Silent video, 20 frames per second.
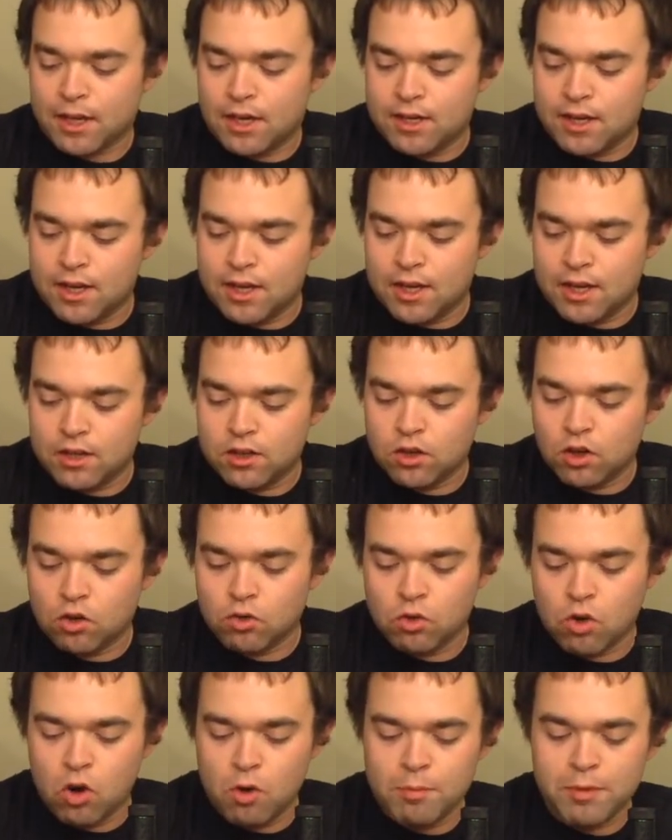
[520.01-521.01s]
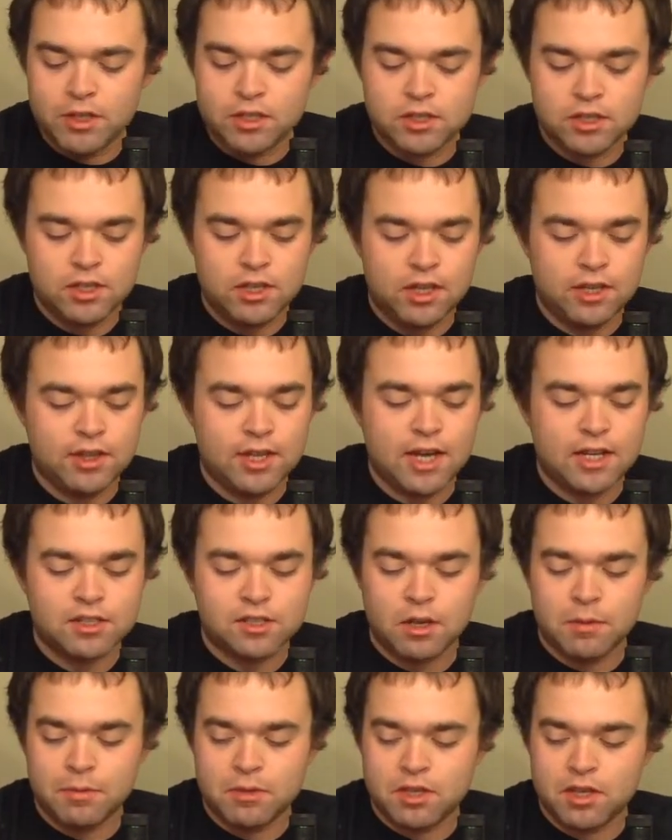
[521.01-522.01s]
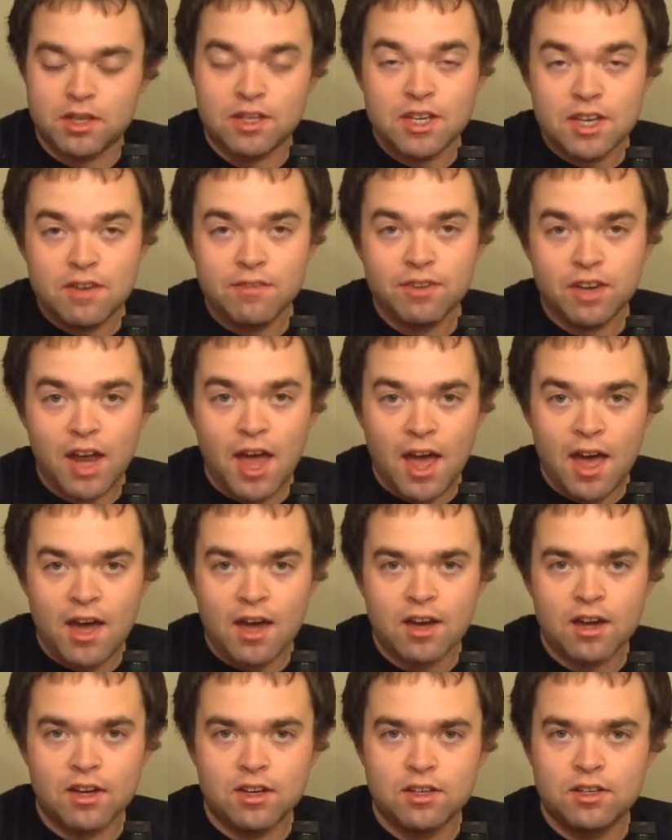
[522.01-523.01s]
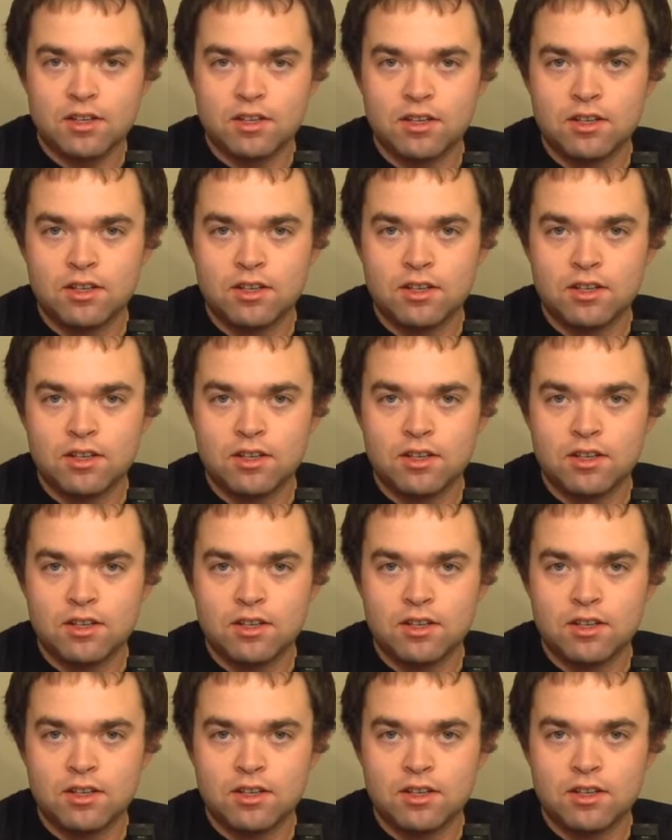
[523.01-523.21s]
and aromas and that type of thing, even at